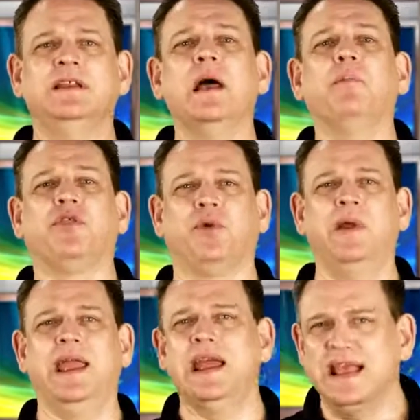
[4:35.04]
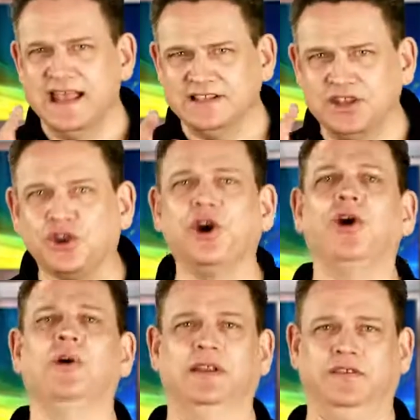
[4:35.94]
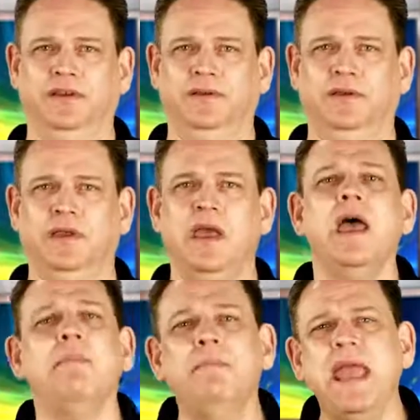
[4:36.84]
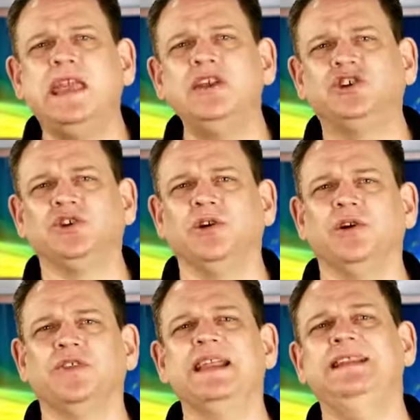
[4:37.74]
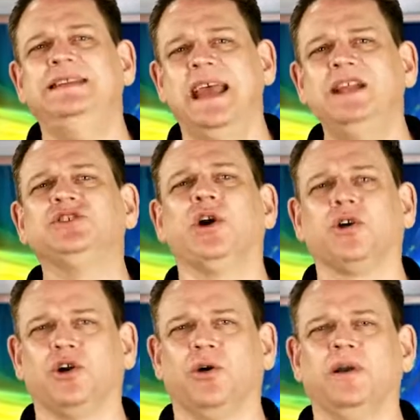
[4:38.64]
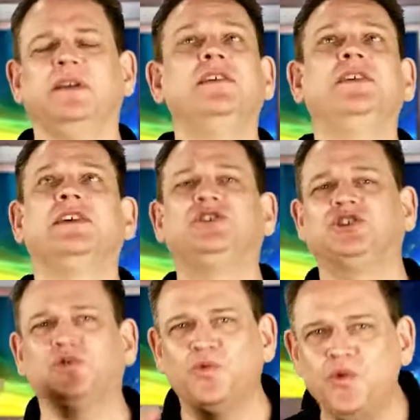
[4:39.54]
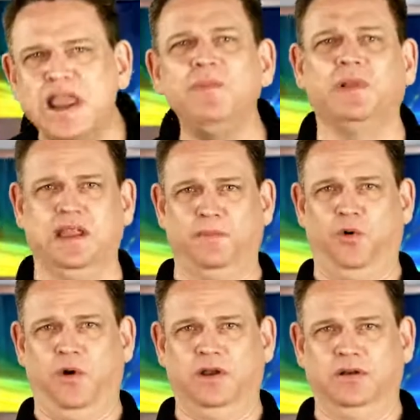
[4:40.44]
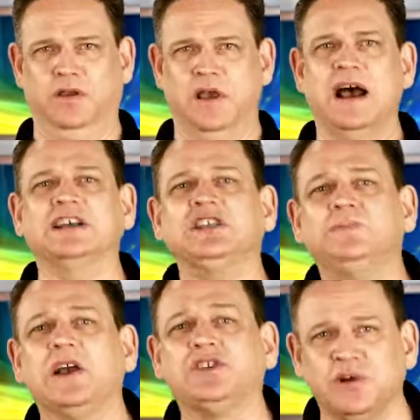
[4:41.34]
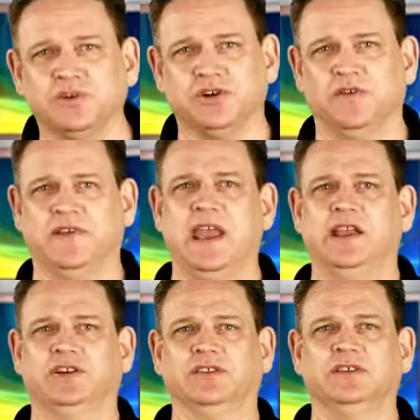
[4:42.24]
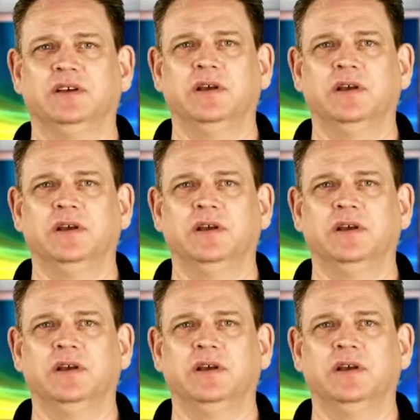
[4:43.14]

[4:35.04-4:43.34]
Number three, is it current? Making sure that dates are current is extremely important, especially with certifications.